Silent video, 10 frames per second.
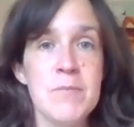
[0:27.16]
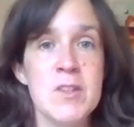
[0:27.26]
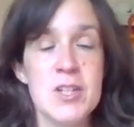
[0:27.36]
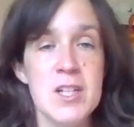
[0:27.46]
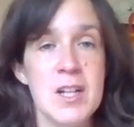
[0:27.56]

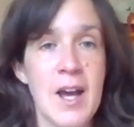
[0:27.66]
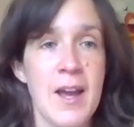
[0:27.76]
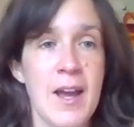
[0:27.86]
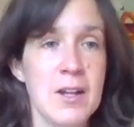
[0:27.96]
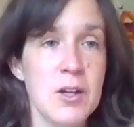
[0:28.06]
She and
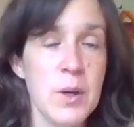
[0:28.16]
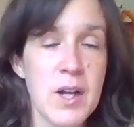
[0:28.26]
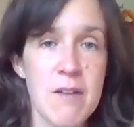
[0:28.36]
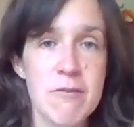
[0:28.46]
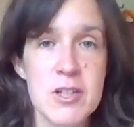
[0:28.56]
I had a quick
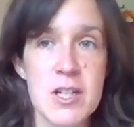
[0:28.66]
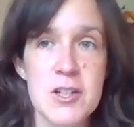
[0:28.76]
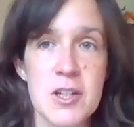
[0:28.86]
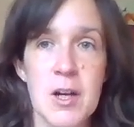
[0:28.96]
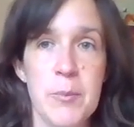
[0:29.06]

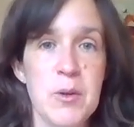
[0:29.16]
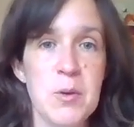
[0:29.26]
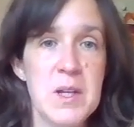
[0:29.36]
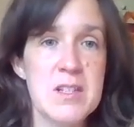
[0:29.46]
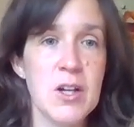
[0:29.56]
conversation a couple of
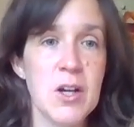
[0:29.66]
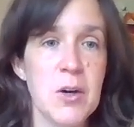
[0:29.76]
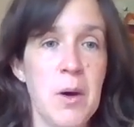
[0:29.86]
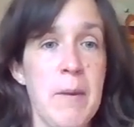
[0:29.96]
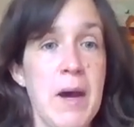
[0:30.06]
weeks
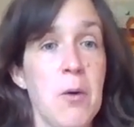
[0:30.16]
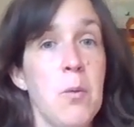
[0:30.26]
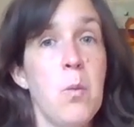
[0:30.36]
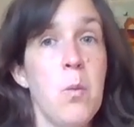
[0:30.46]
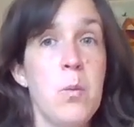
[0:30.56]
ago
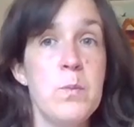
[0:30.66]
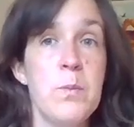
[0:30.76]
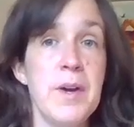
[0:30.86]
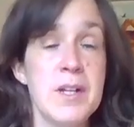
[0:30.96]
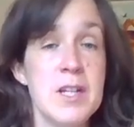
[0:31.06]
about
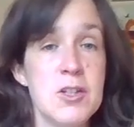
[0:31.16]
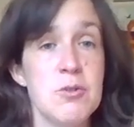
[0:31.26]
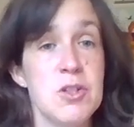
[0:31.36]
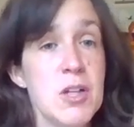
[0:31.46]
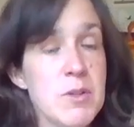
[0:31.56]
an issue
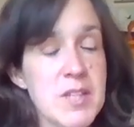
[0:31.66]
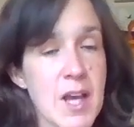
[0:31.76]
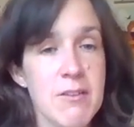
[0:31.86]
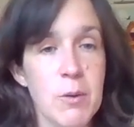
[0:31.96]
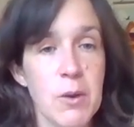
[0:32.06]
she was
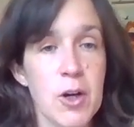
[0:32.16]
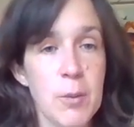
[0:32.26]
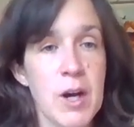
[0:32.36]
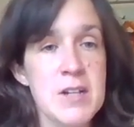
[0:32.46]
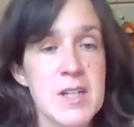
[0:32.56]
having with
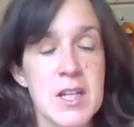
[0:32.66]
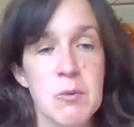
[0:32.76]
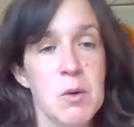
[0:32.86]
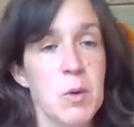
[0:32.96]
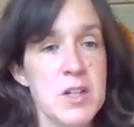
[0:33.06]
her pricing,
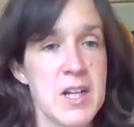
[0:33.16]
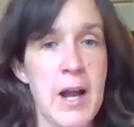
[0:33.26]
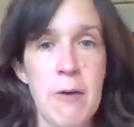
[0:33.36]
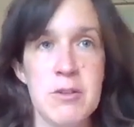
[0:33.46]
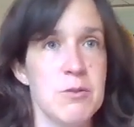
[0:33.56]
and we worked it
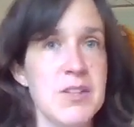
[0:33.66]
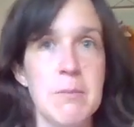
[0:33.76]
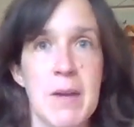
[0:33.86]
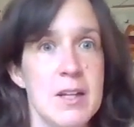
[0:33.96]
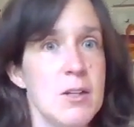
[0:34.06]
out. And she was like,
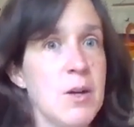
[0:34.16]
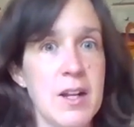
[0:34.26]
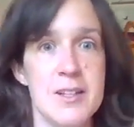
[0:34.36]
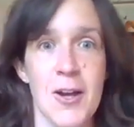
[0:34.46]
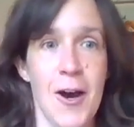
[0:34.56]
man, you got
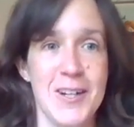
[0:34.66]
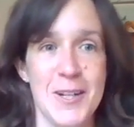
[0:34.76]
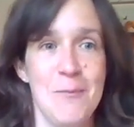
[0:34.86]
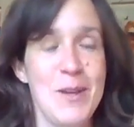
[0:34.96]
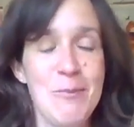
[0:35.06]
to talk
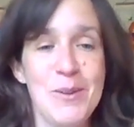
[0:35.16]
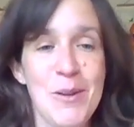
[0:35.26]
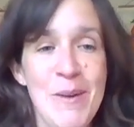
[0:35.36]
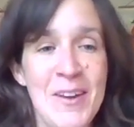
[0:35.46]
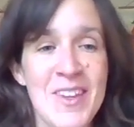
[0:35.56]
to people
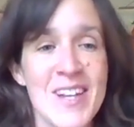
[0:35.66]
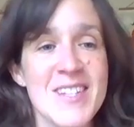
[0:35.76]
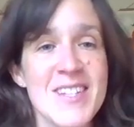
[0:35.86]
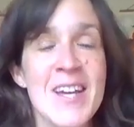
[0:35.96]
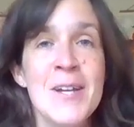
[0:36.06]
about
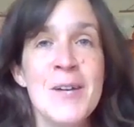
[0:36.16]
this.